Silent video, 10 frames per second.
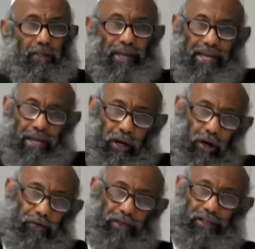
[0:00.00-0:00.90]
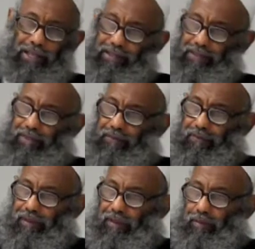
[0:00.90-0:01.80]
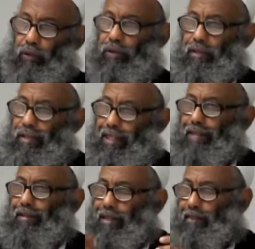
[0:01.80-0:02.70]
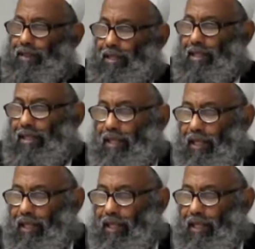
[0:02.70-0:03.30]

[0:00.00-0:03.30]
paying off the debt, because they started the business